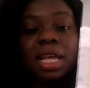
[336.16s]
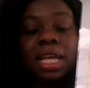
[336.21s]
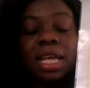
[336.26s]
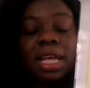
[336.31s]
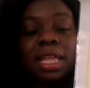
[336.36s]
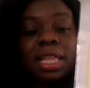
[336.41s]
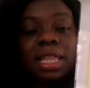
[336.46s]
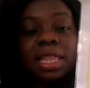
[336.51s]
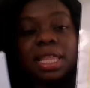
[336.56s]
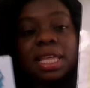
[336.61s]

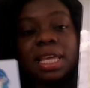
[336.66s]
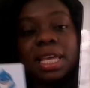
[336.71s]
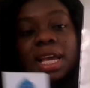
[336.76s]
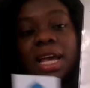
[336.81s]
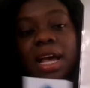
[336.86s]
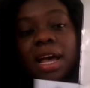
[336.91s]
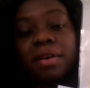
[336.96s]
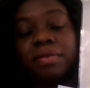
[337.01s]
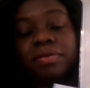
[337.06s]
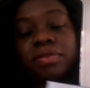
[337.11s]
they
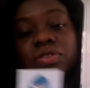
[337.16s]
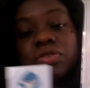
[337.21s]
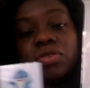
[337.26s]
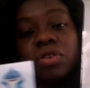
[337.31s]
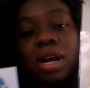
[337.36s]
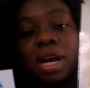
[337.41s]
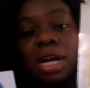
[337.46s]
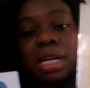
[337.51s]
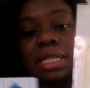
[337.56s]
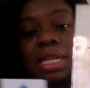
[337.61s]
have strong
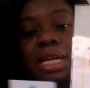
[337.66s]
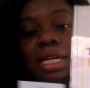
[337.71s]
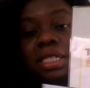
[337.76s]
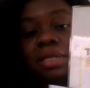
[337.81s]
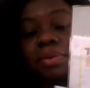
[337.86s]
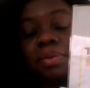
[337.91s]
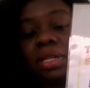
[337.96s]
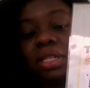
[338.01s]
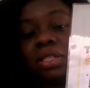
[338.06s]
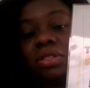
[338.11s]

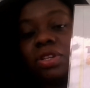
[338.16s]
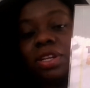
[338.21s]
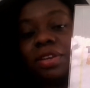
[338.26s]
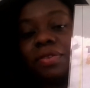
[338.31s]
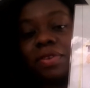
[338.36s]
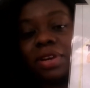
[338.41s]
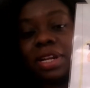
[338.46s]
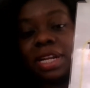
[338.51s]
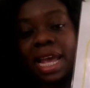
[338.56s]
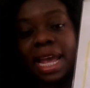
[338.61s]
attachment to
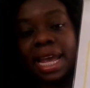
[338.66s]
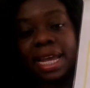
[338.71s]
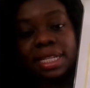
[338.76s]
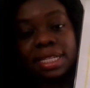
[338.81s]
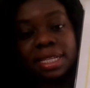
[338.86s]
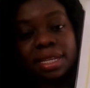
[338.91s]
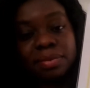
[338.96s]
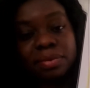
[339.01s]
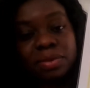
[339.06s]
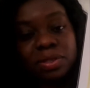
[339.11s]
different
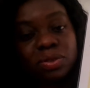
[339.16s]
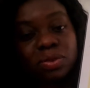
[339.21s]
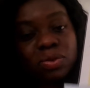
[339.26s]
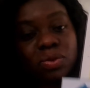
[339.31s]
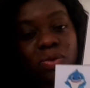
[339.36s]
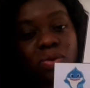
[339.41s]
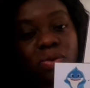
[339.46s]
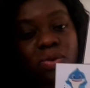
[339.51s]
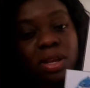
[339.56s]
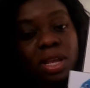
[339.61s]
items,
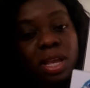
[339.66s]
so